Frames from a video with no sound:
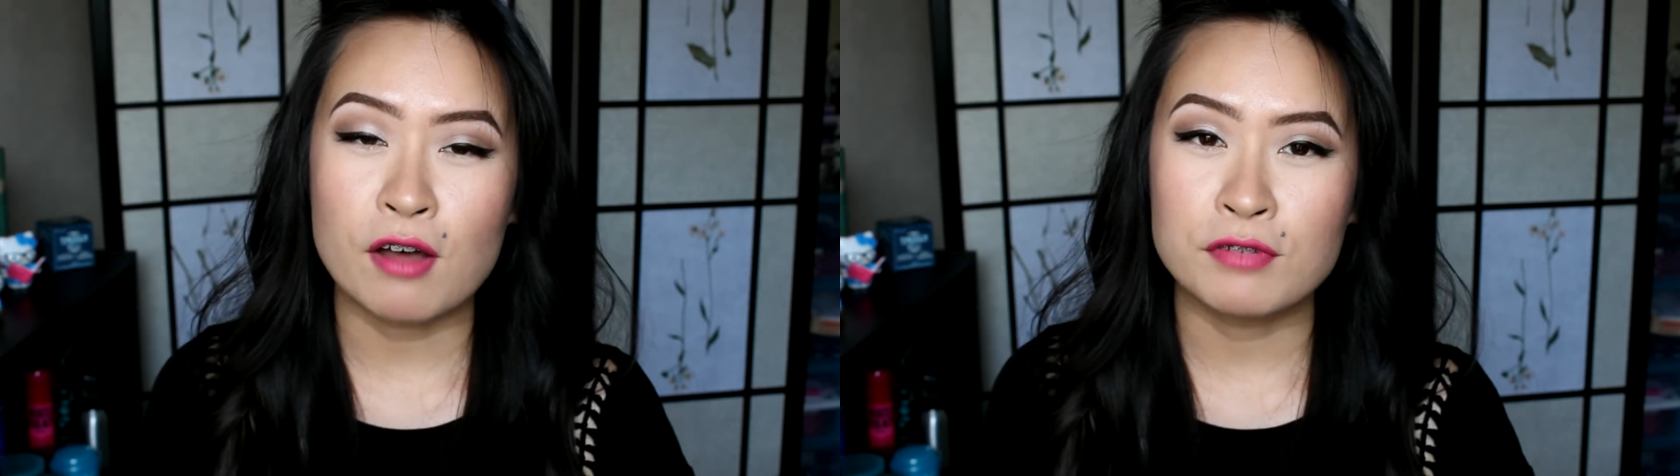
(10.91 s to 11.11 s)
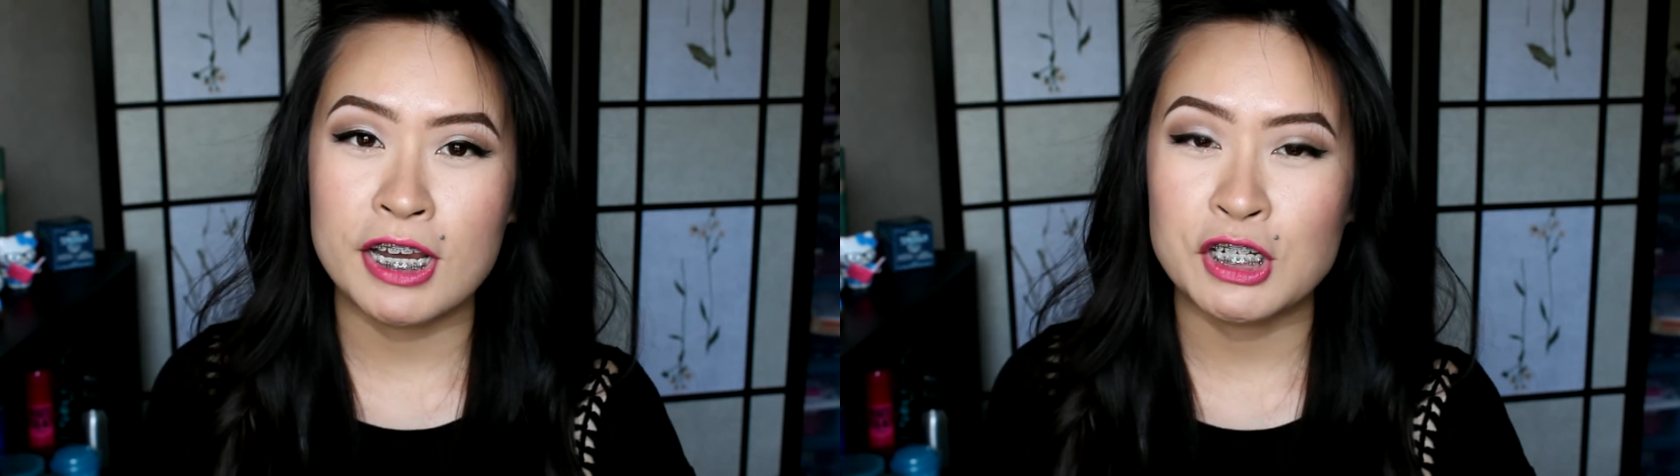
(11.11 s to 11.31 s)

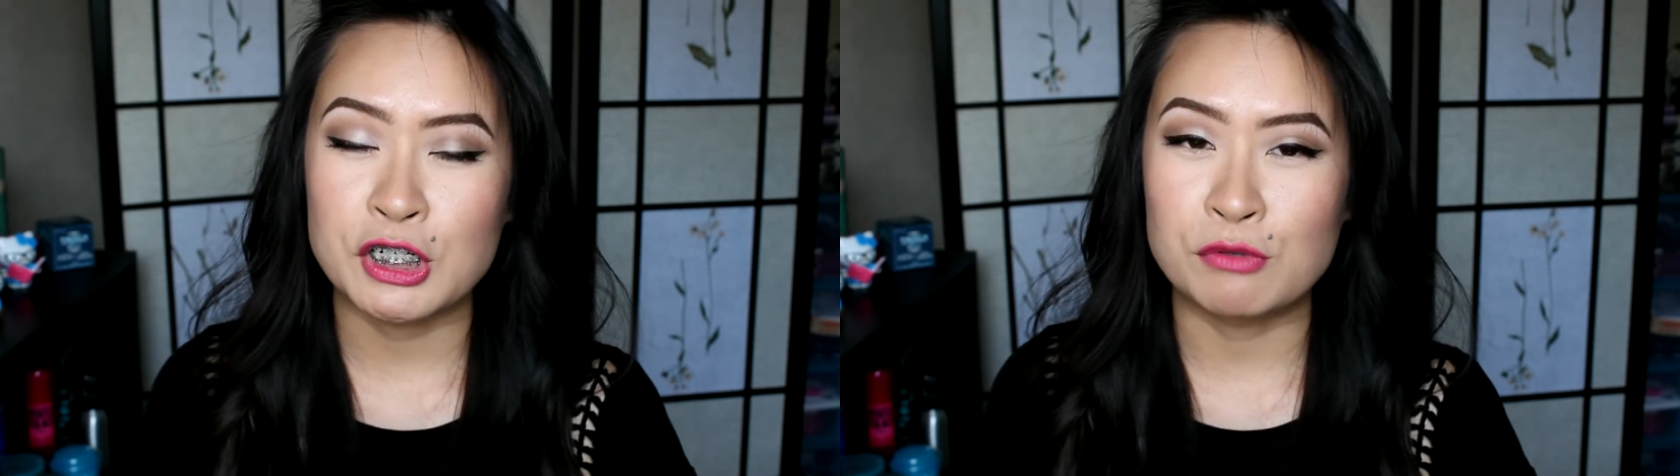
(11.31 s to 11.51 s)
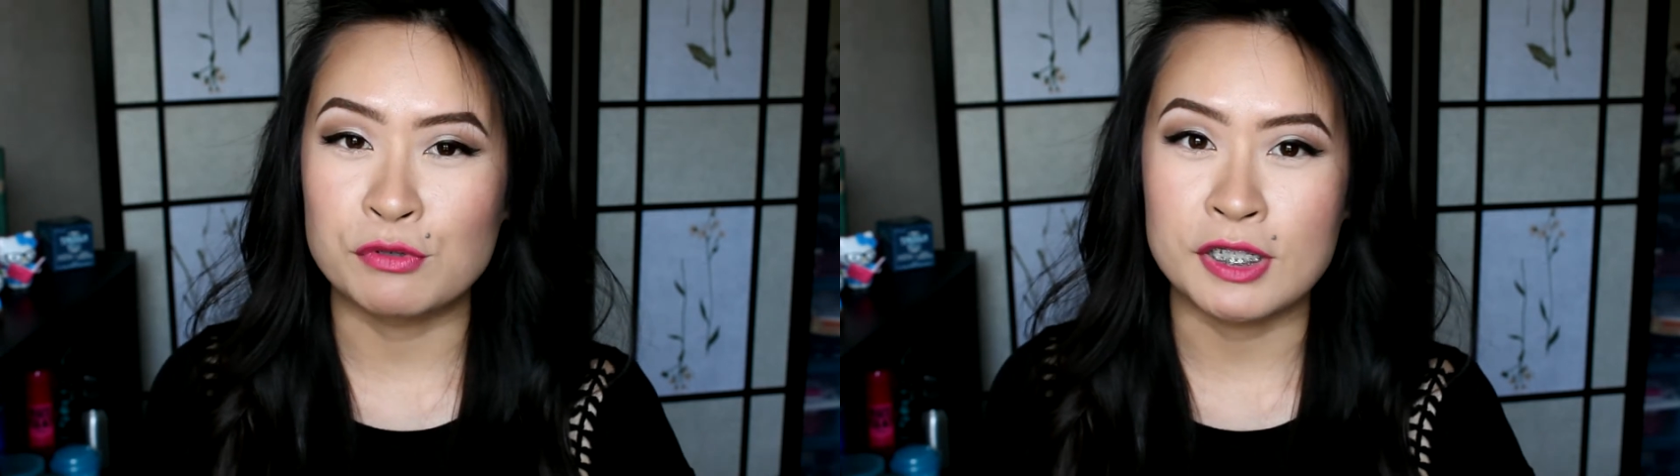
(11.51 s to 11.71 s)

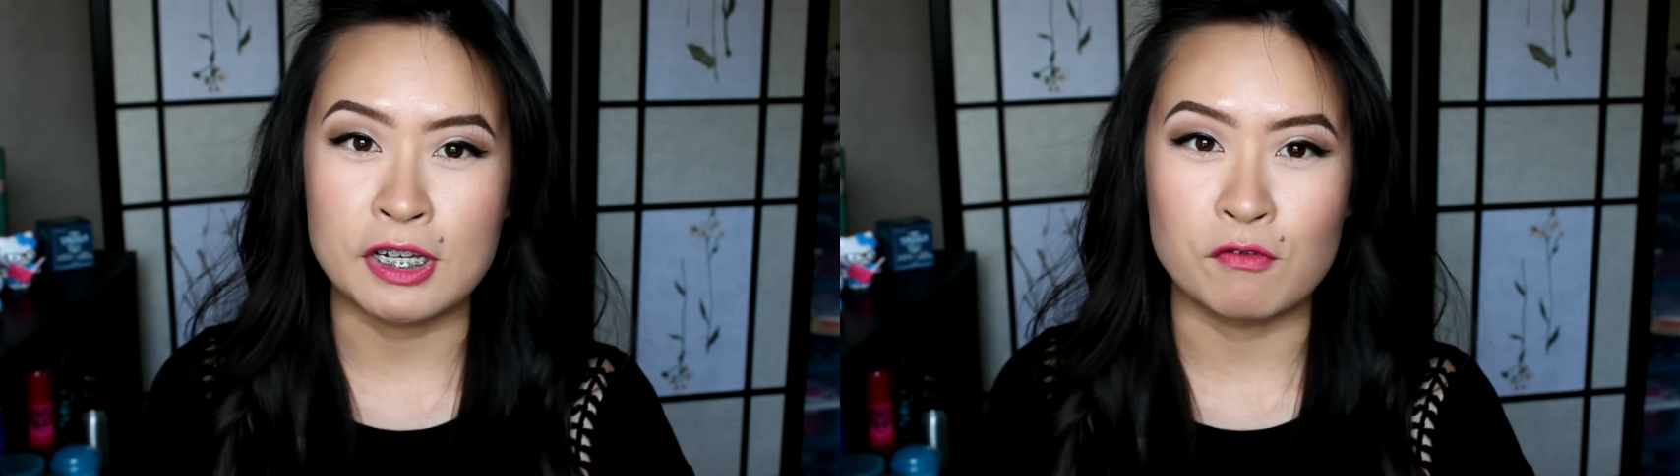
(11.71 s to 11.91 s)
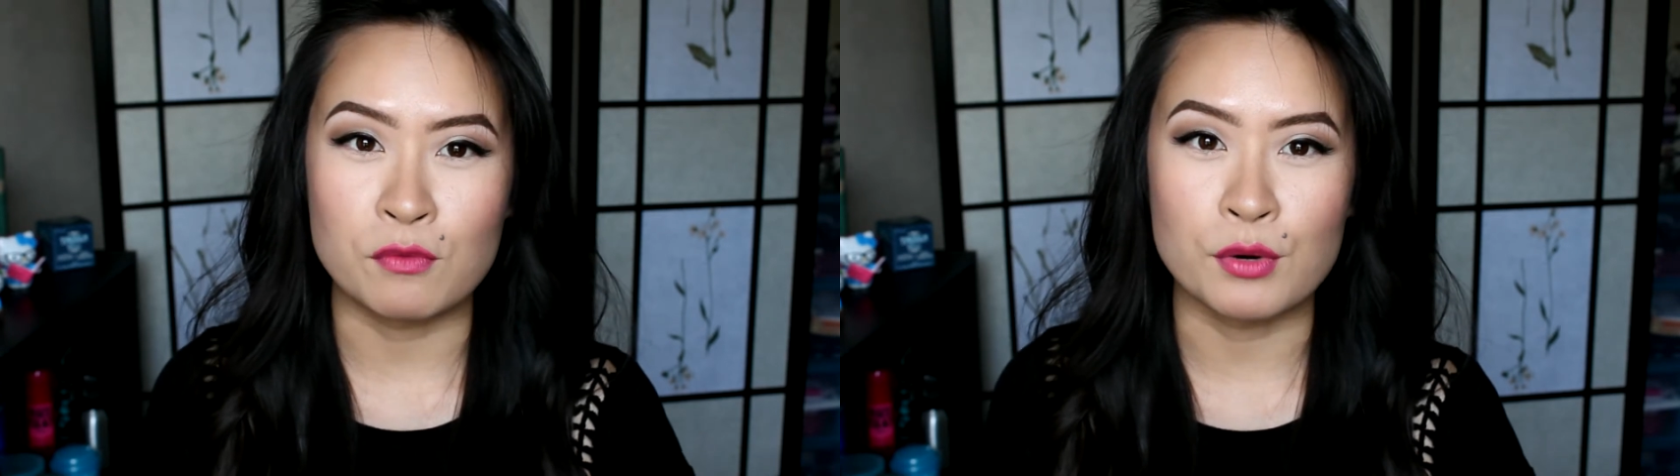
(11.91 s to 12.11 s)
foundation
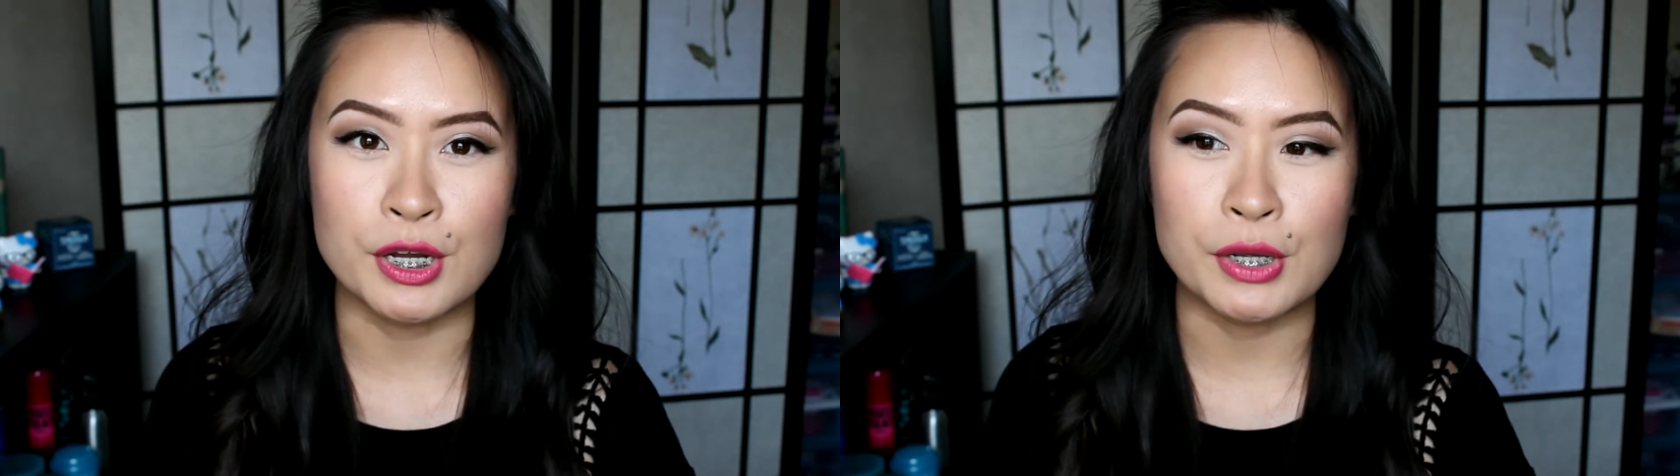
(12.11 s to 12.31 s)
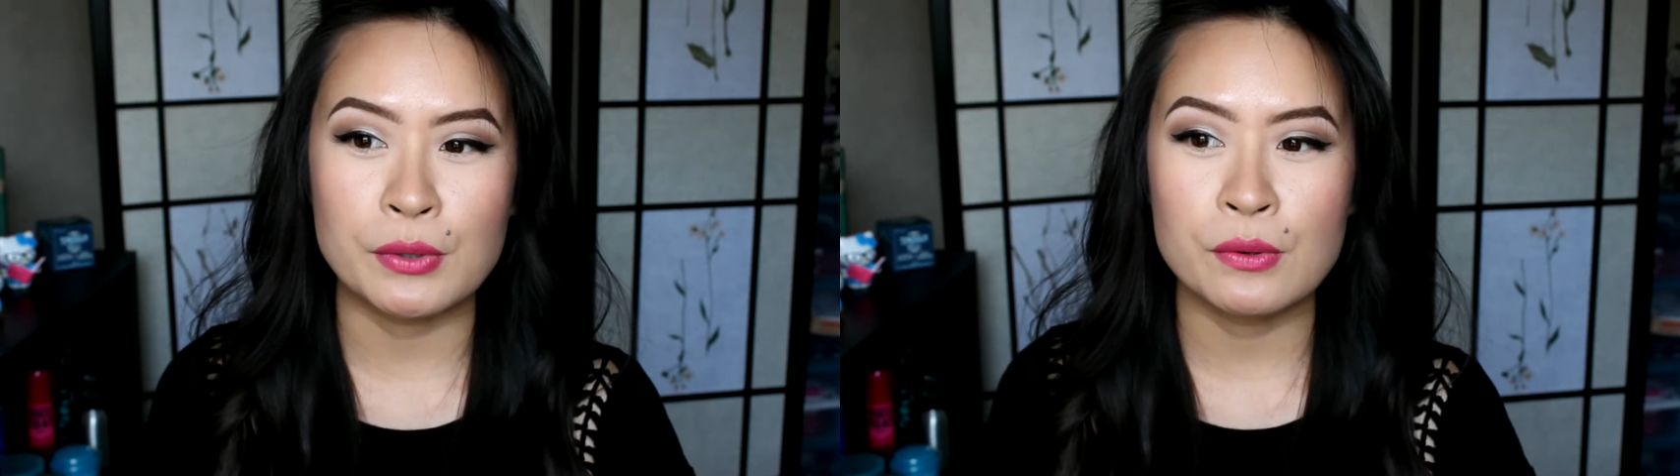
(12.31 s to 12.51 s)
routine
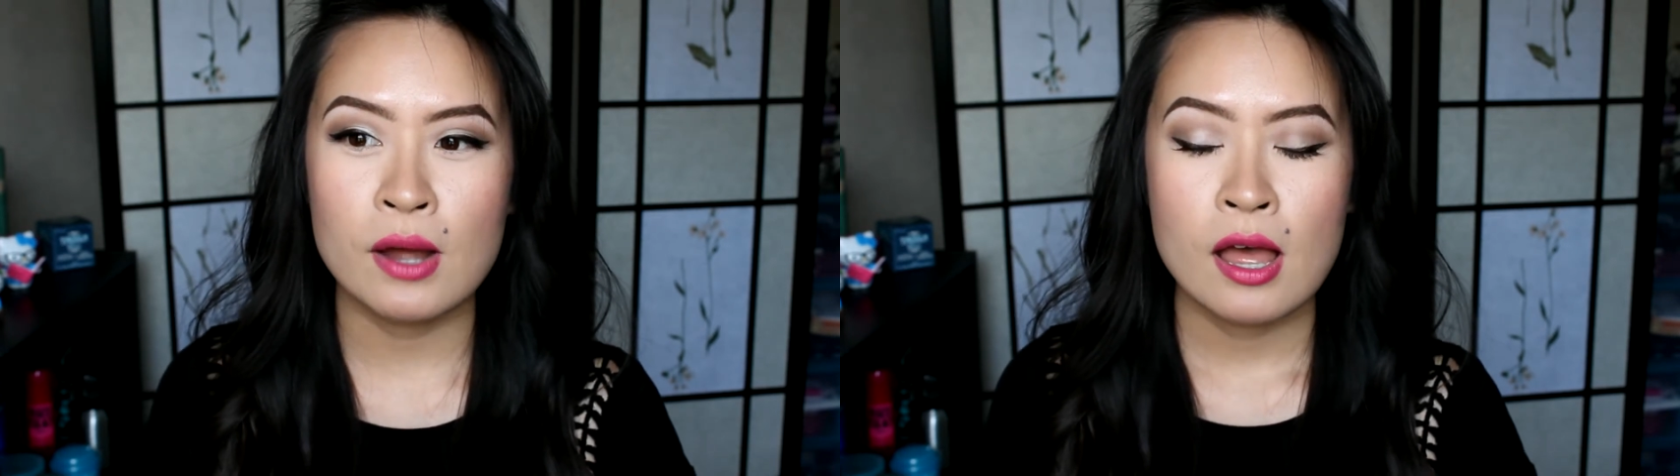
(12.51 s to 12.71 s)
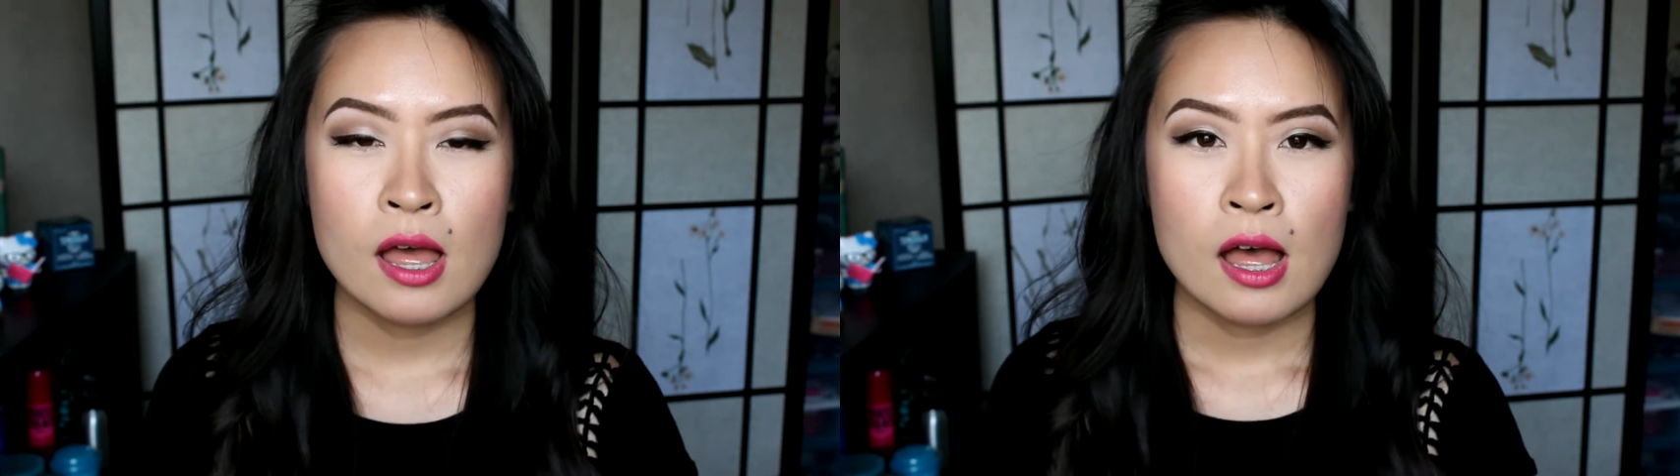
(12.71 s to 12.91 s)
for you.